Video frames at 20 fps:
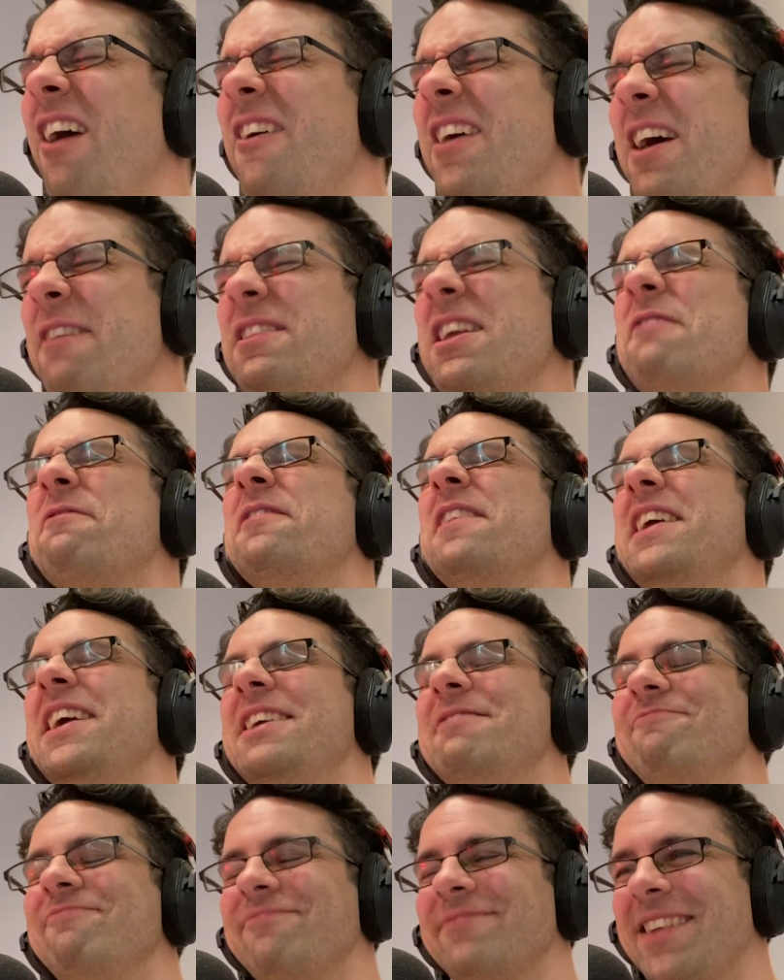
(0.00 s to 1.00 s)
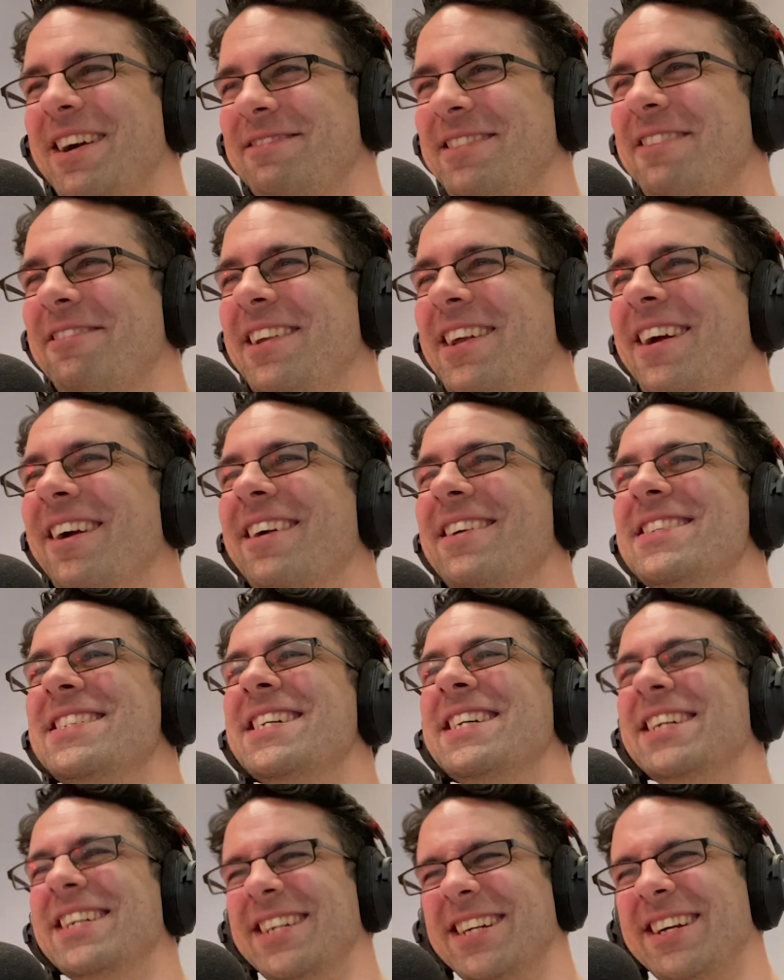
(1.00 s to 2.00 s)
yeah, I've definitely heard.
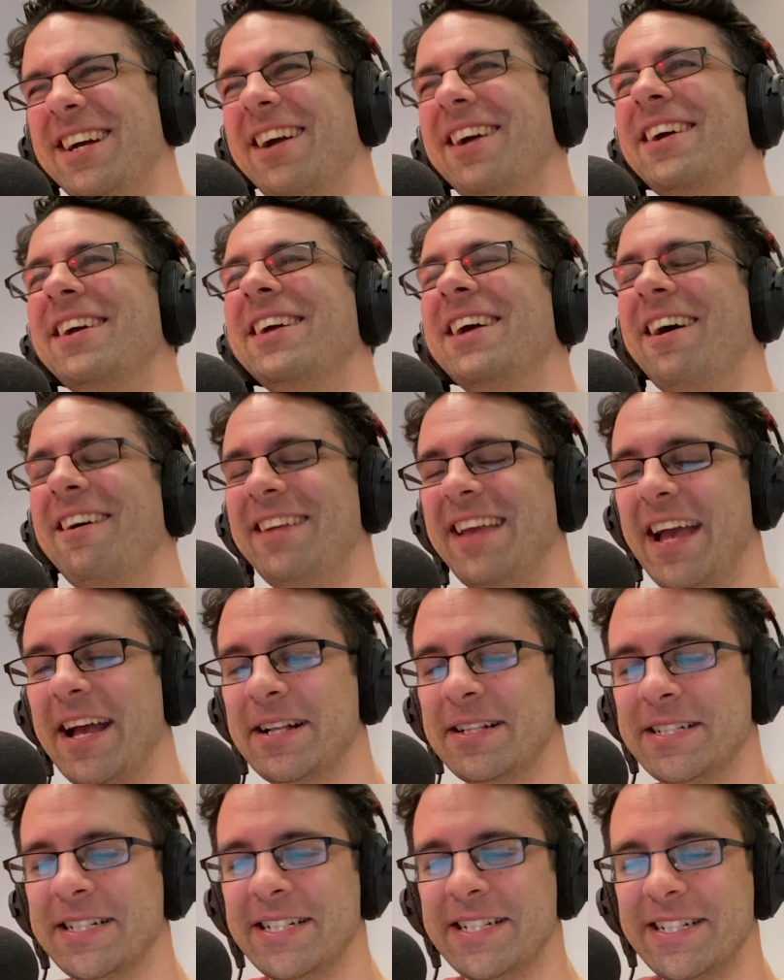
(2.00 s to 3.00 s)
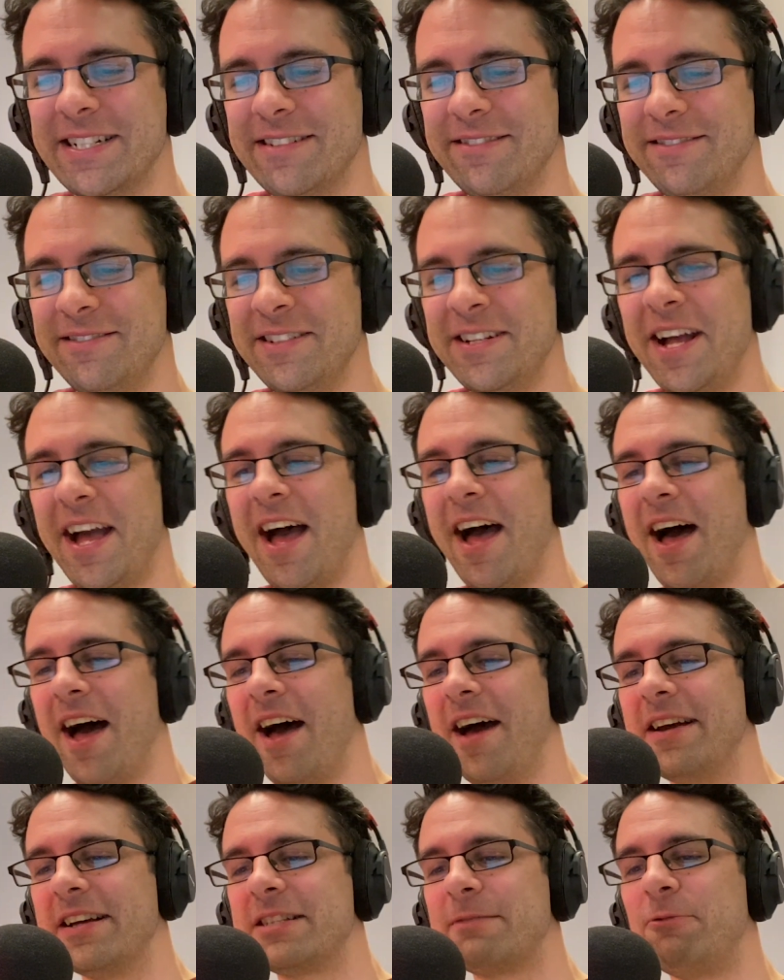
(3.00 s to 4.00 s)
Sure, Vernon. Yeah.
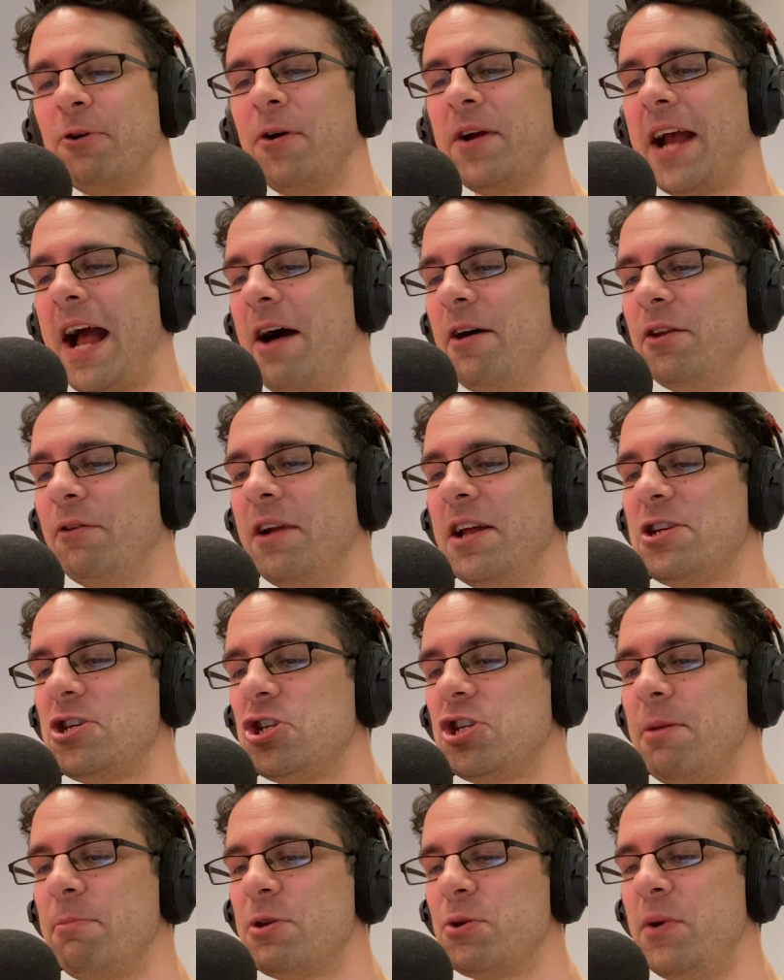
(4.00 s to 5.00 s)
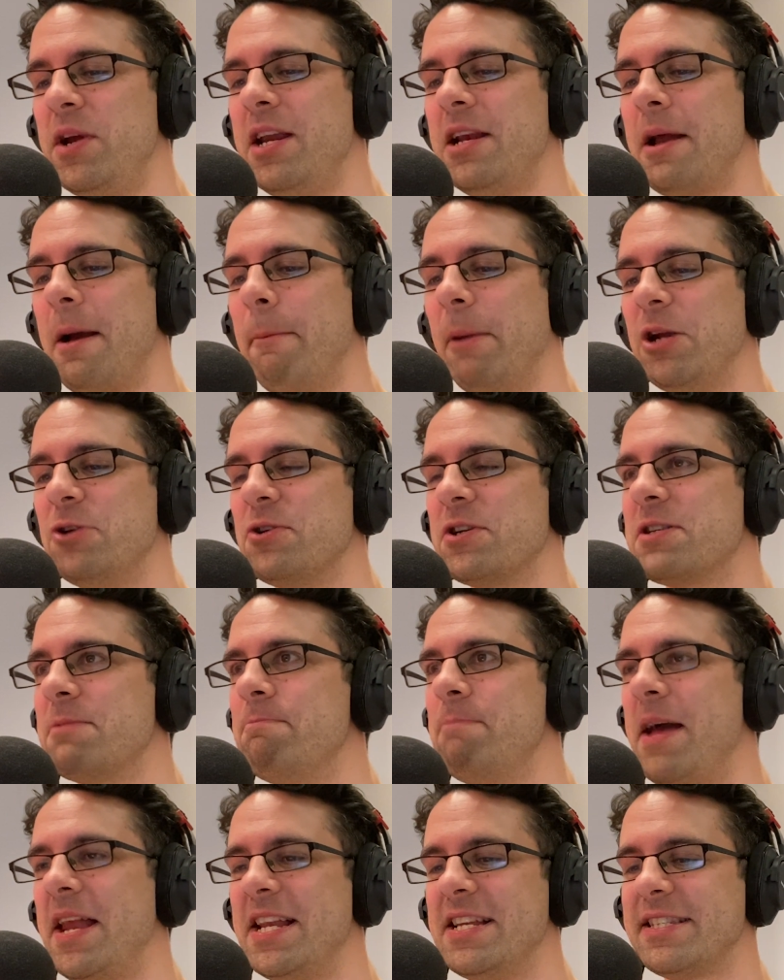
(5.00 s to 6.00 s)
Exploring how the relationship between Matrix and
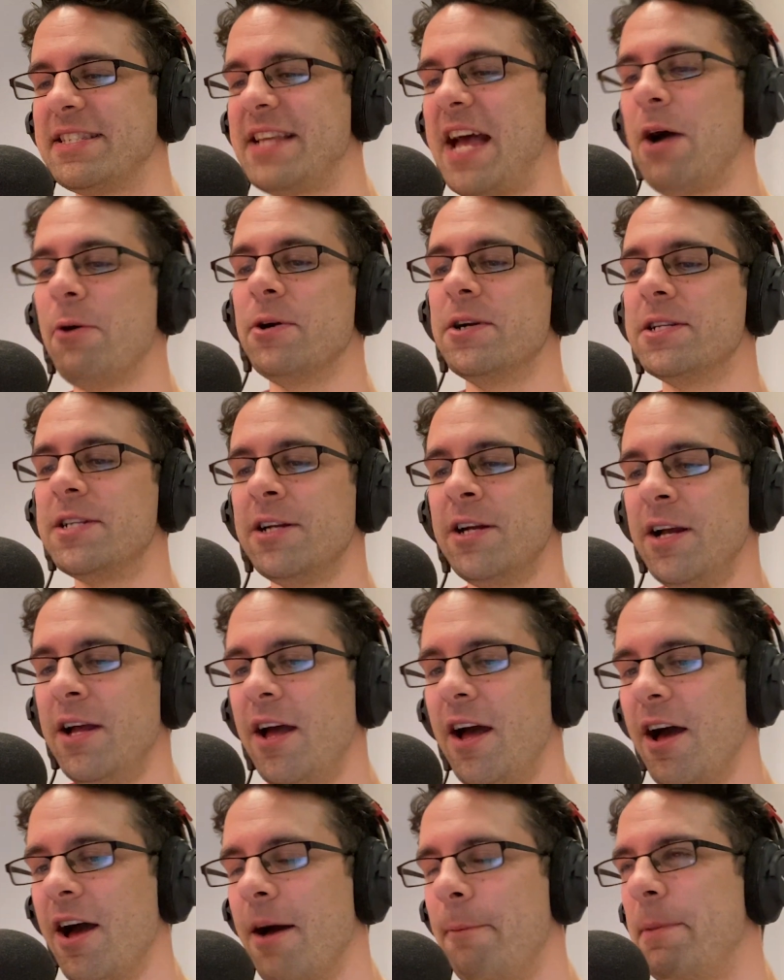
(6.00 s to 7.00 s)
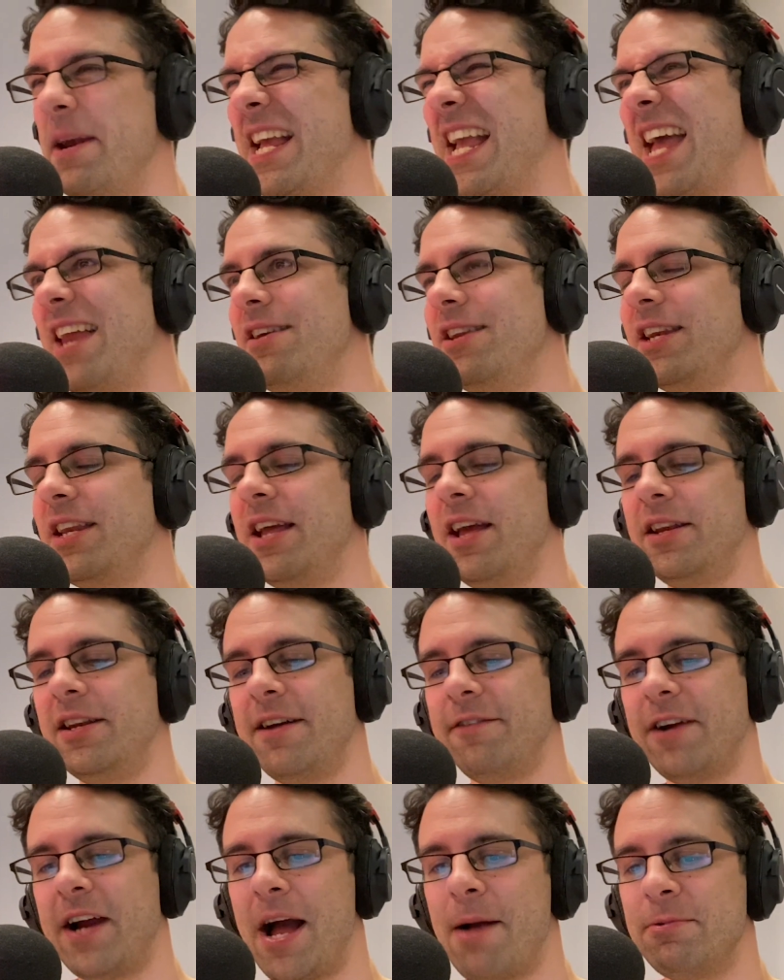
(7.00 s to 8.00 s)
Bennett soured. But again, it
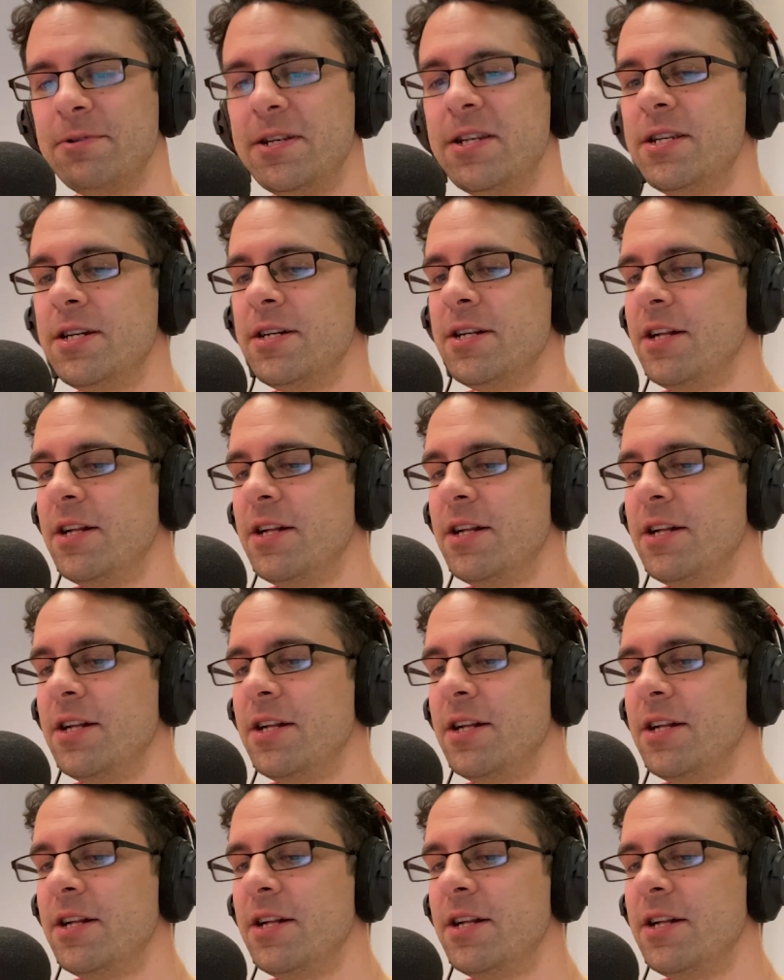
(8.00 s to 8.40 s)
never happened.